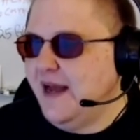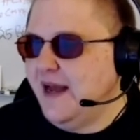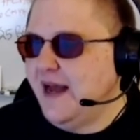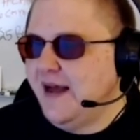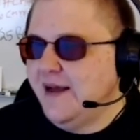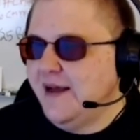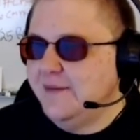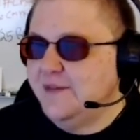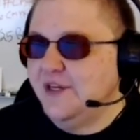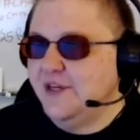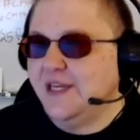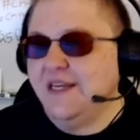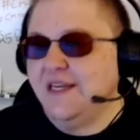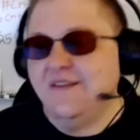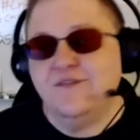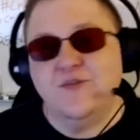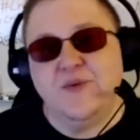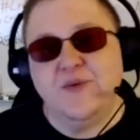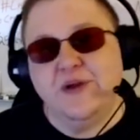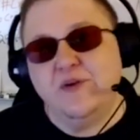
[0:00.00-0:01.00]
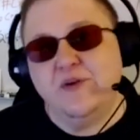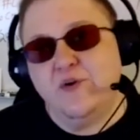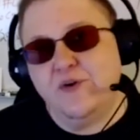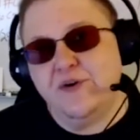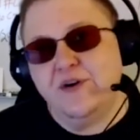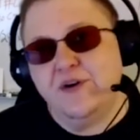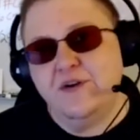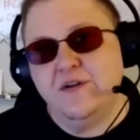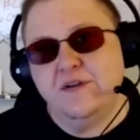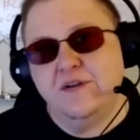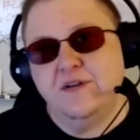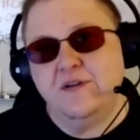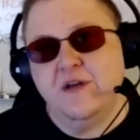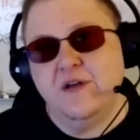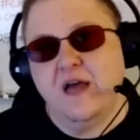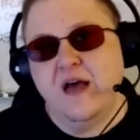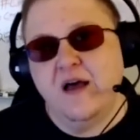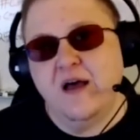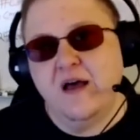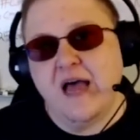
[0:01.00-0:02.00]
You can even record
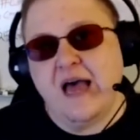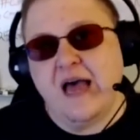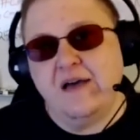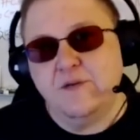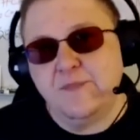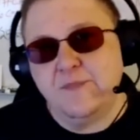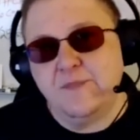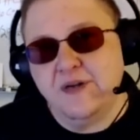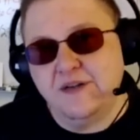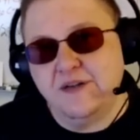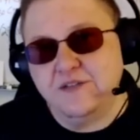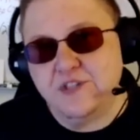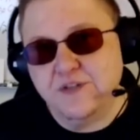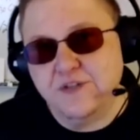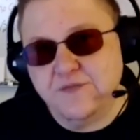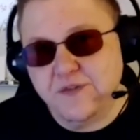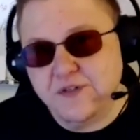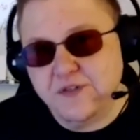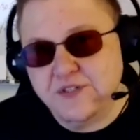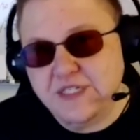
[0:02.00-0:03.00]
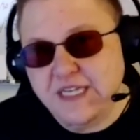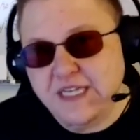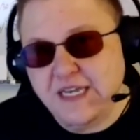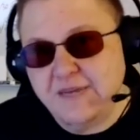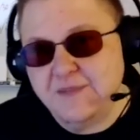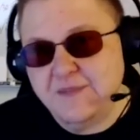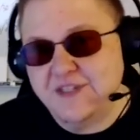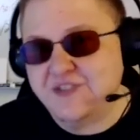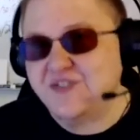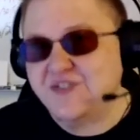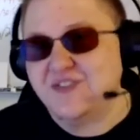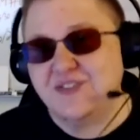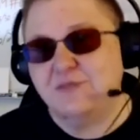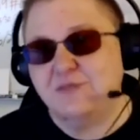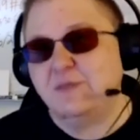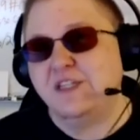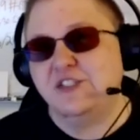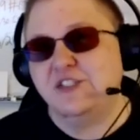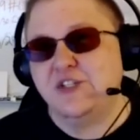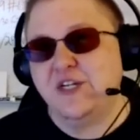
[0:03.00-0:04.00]
how to pronounce your first name. This is
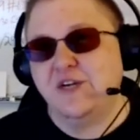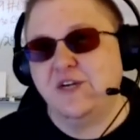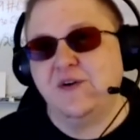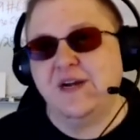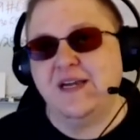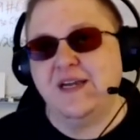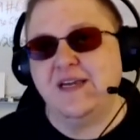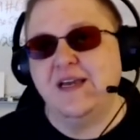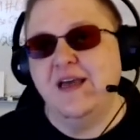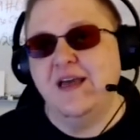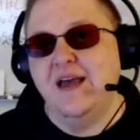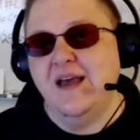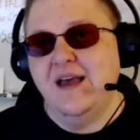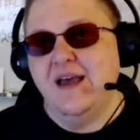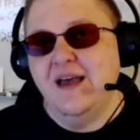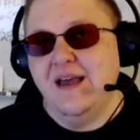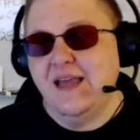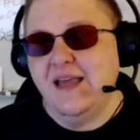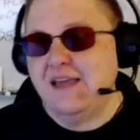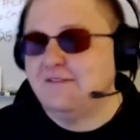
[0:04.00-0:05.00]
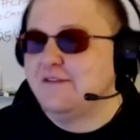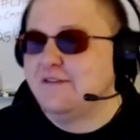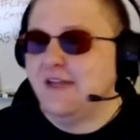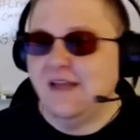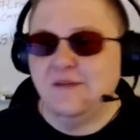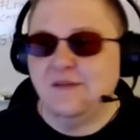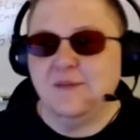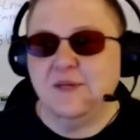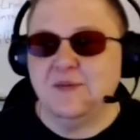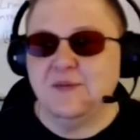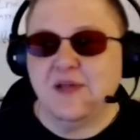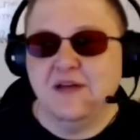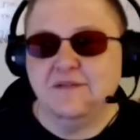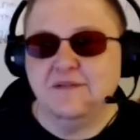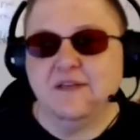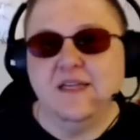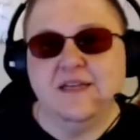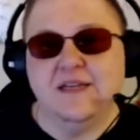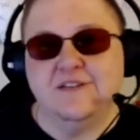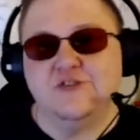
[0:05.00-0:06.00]
especially great if a lot of people have
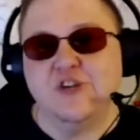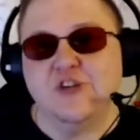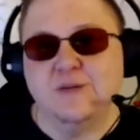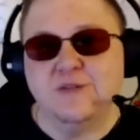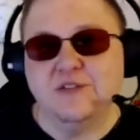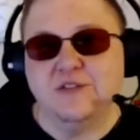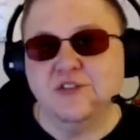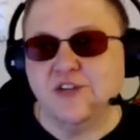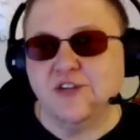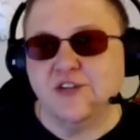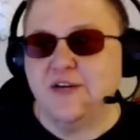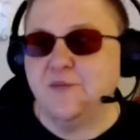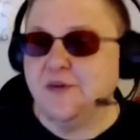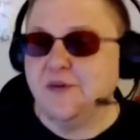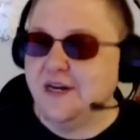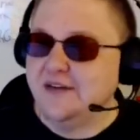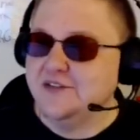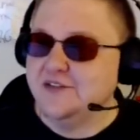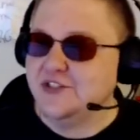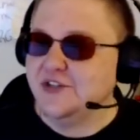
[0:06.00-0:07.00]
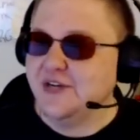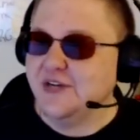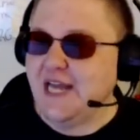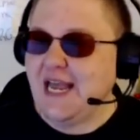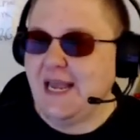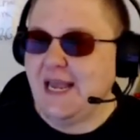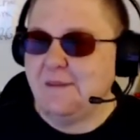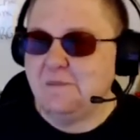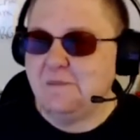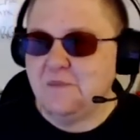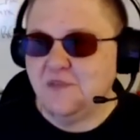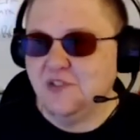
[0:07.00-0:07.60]
a lot of trouble trying to pronounce their name.